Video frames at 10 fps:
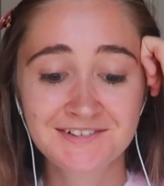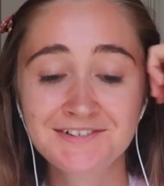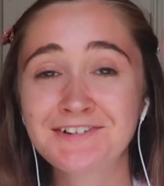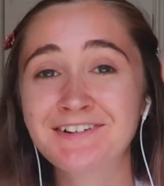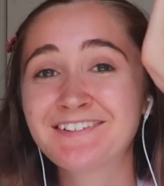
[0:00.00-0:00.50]

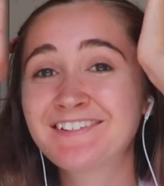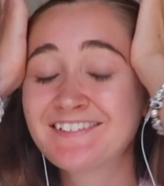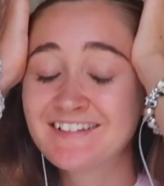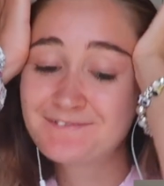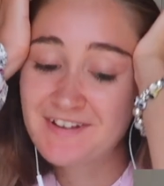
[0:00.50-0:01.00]
No,
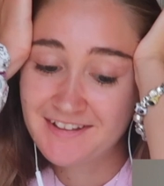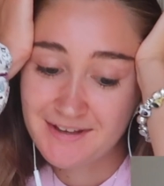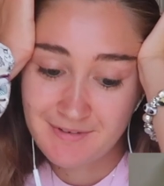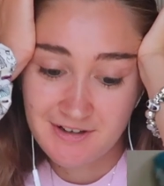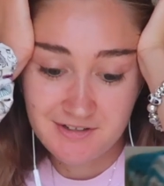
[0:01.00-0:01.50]
I'm feeling
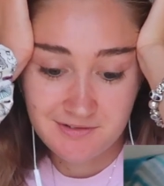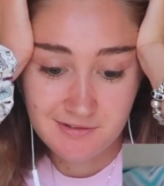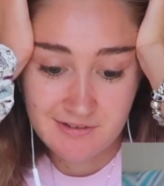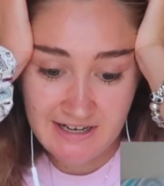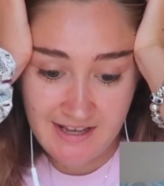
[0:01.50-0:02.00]
emotional
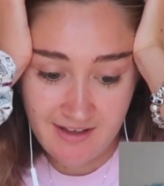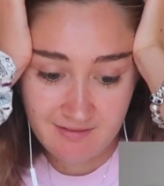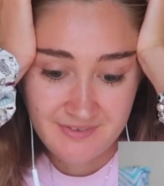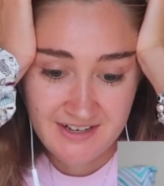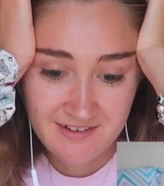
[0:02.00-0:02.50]
already.
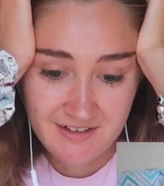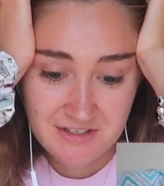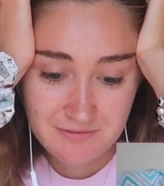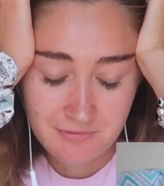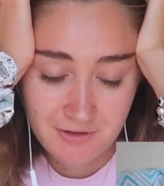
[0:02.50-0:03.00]
Me and
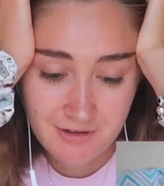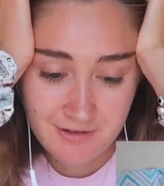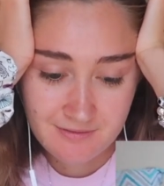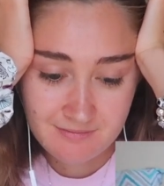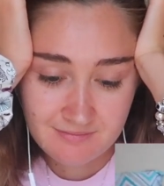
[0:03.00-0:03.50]
Lana's
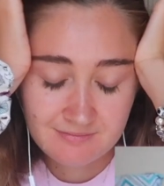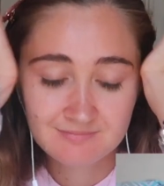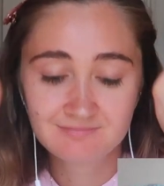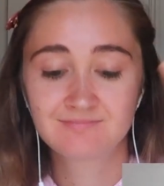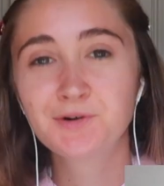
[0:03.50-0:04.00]

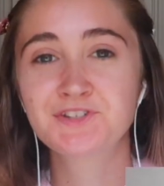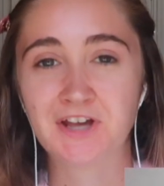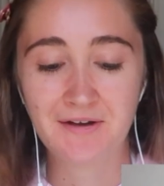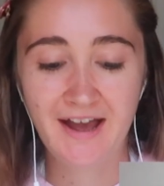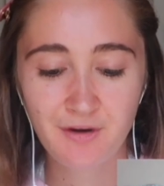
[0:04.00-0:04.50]
room.
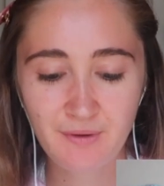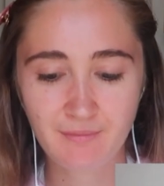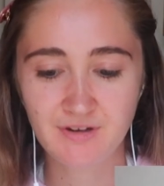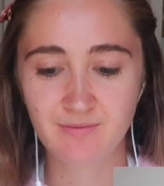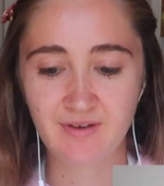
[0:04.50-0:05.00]
Also, how weird
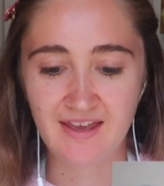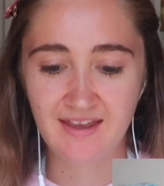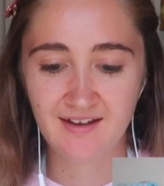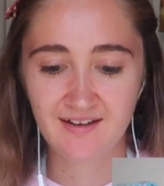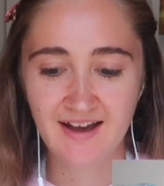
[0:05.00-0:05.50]
would it be?